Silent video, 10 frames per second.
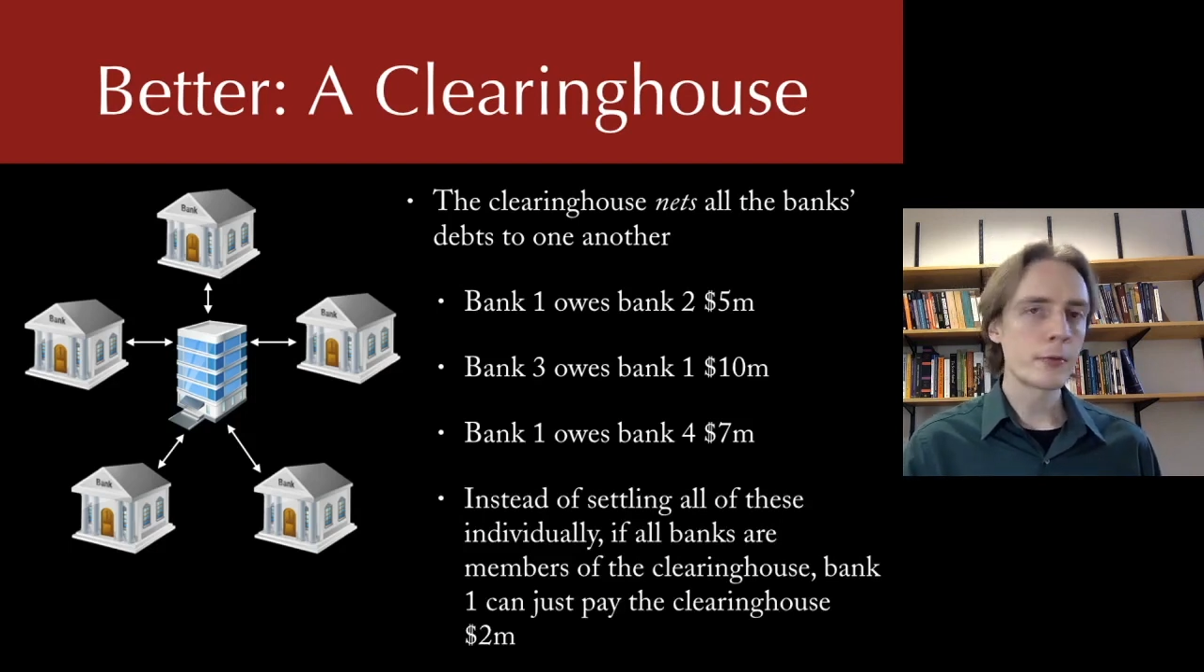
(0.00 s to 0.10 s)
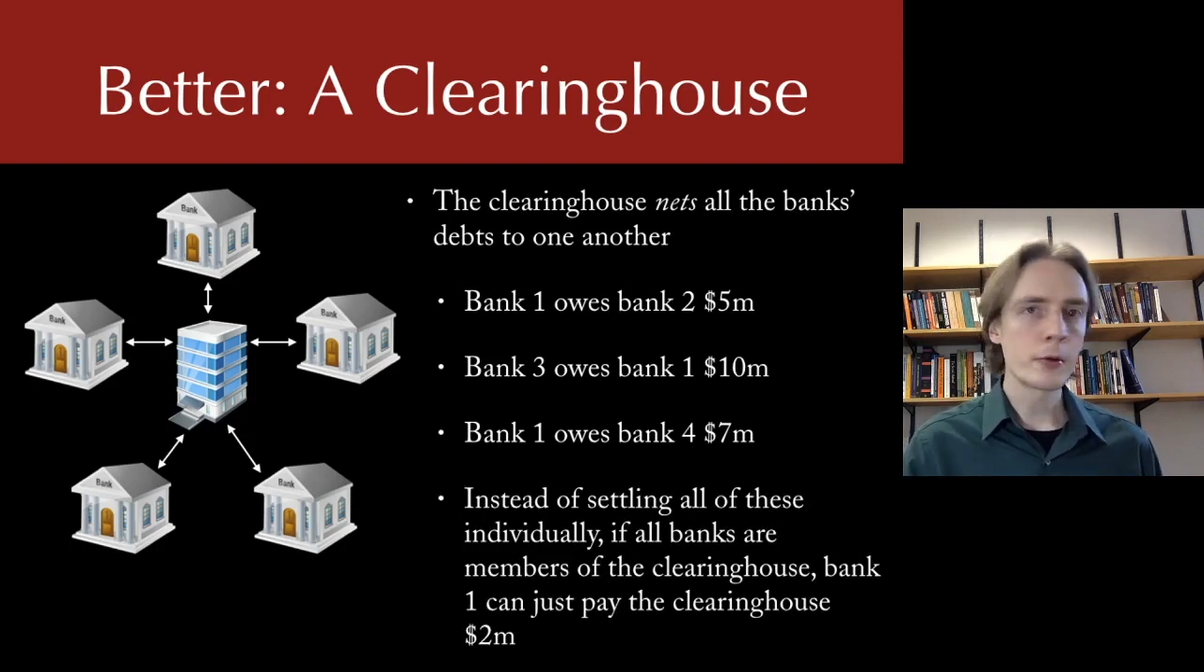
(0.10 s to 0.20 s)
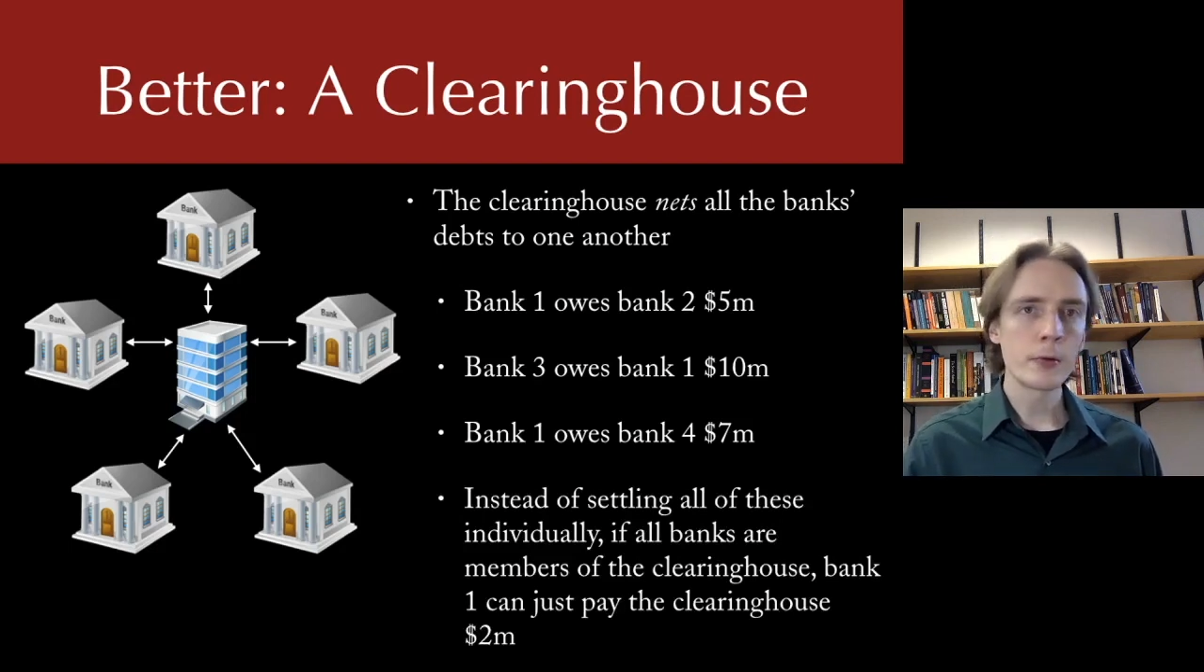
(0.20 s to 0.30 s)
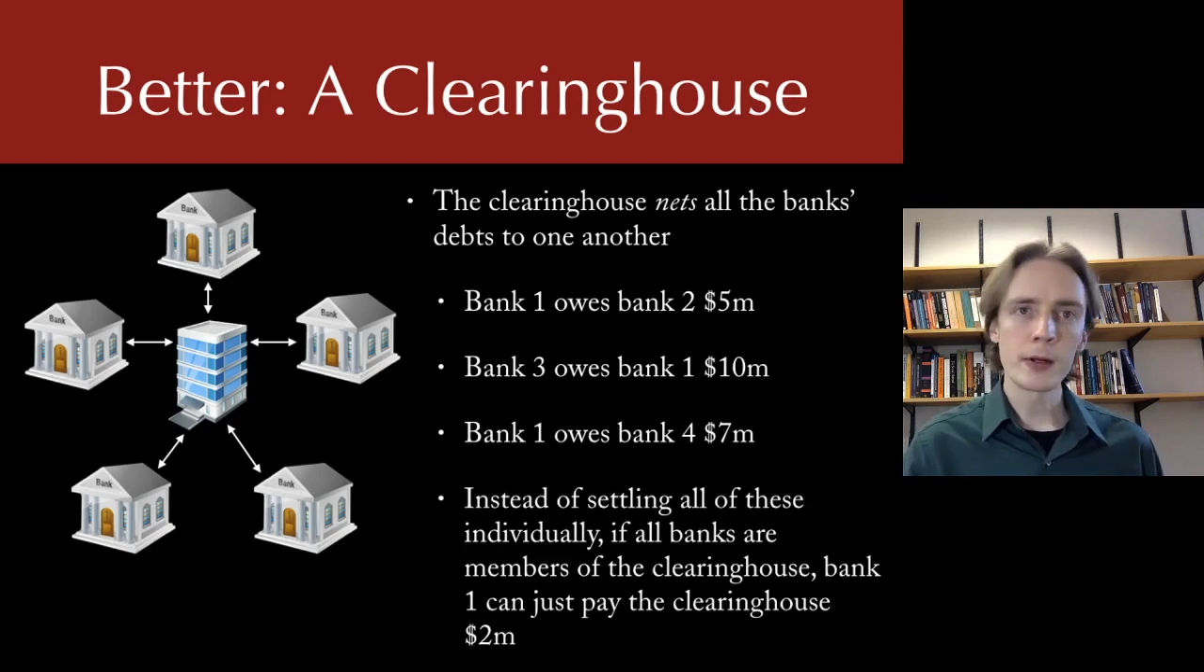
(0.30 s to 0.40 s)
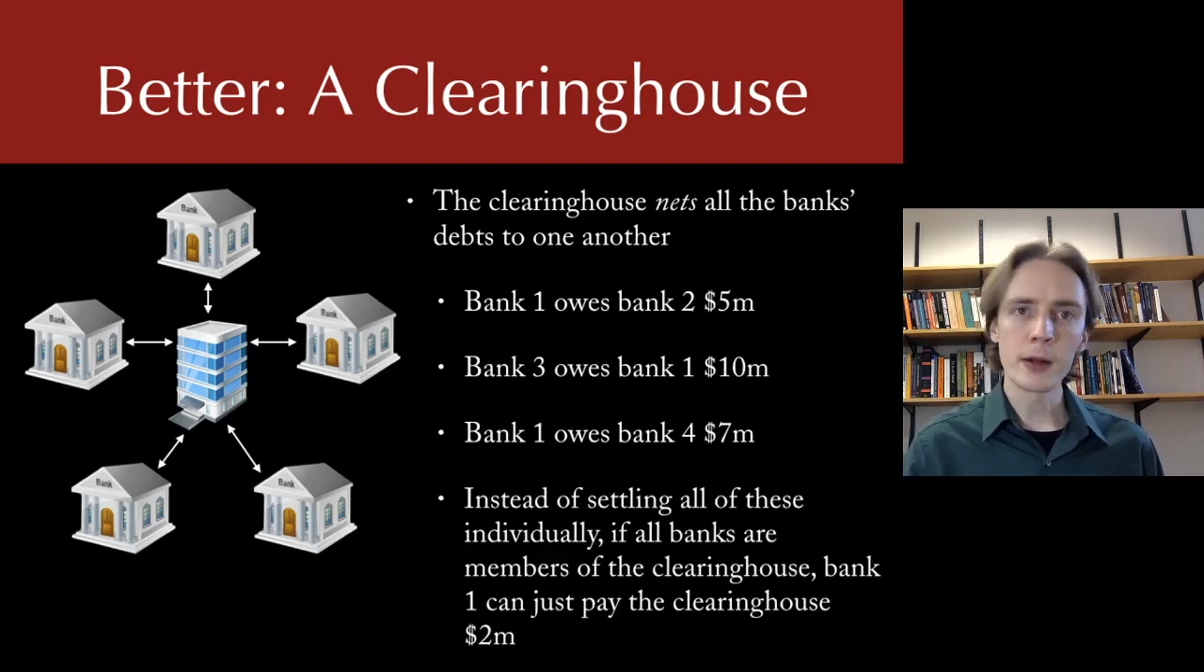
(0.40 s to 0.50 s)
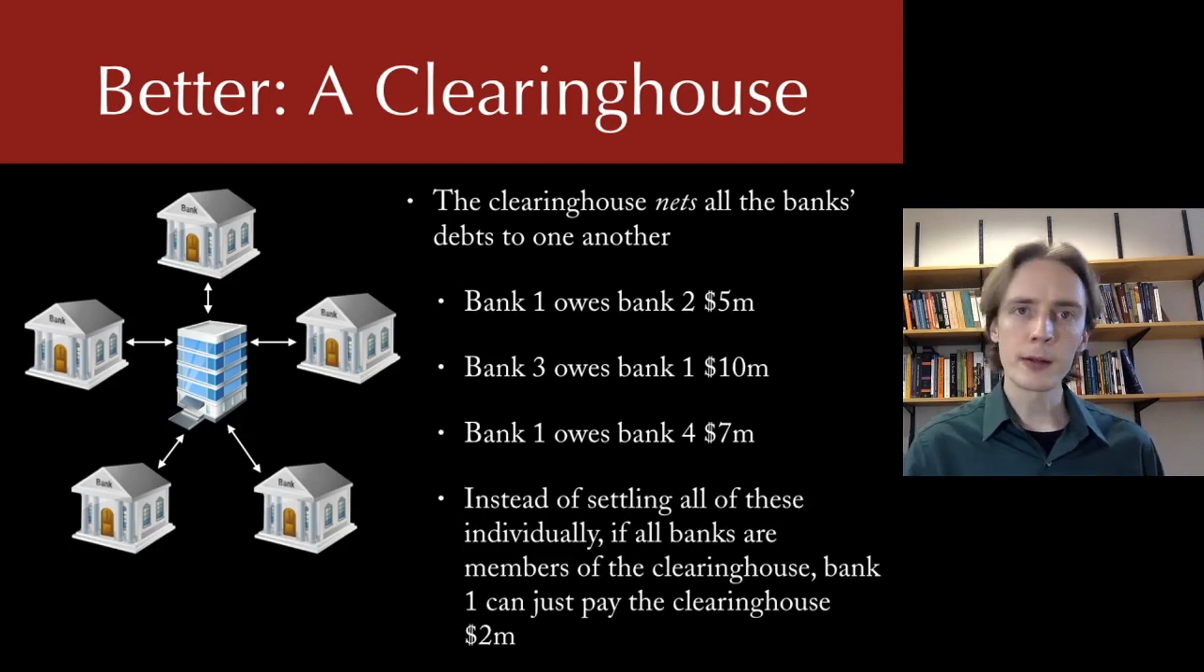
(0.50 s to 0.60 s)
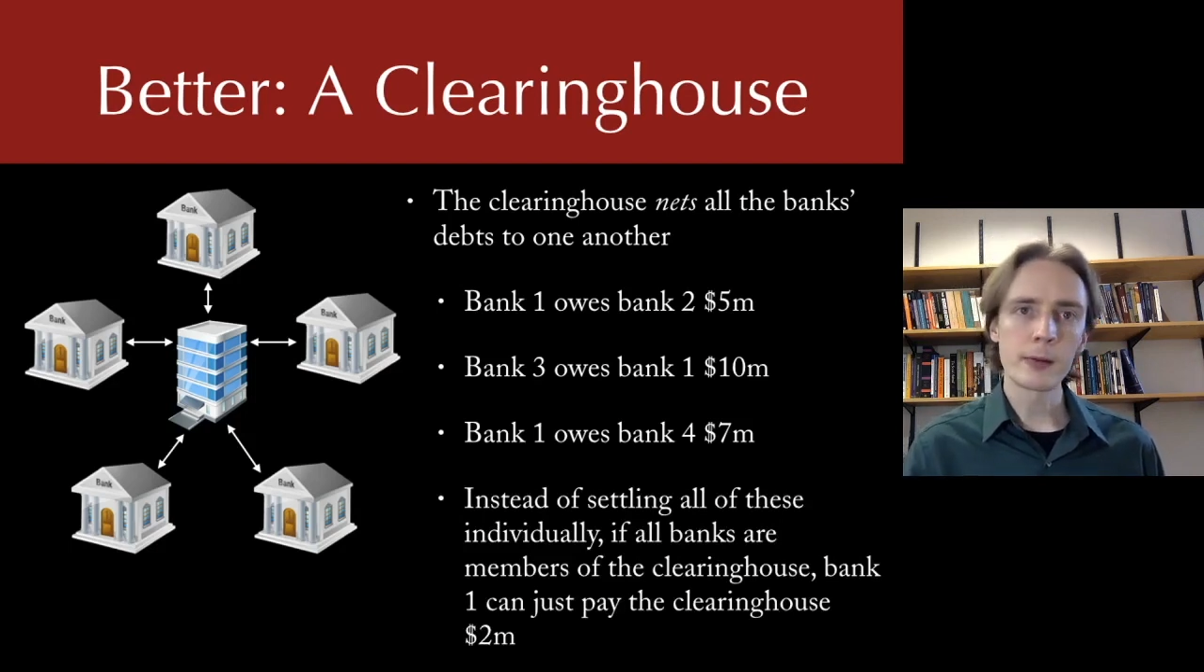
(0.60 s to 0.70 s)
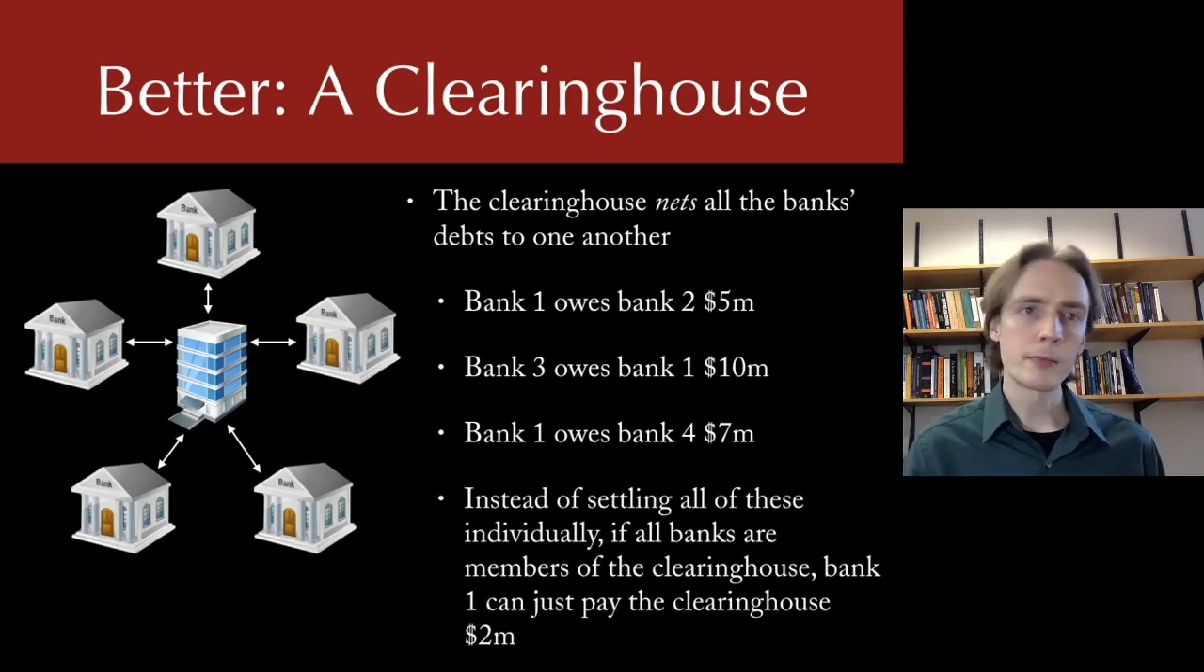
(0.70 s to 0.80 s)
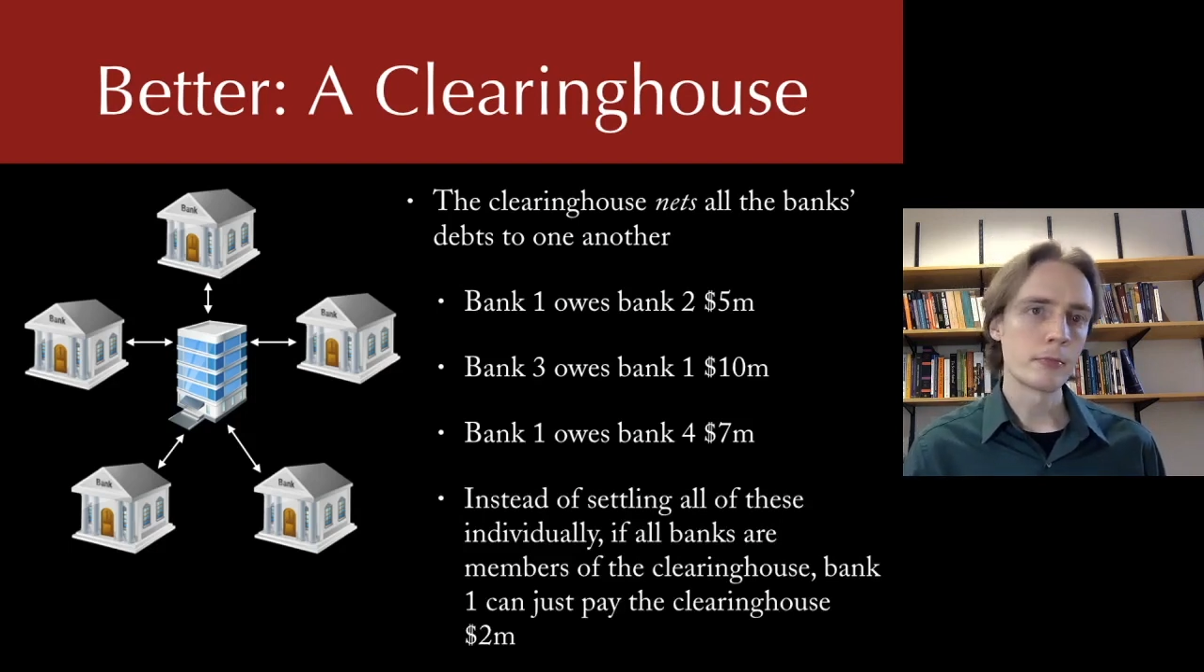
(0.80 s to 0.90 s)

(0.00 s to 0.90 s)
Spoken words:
you just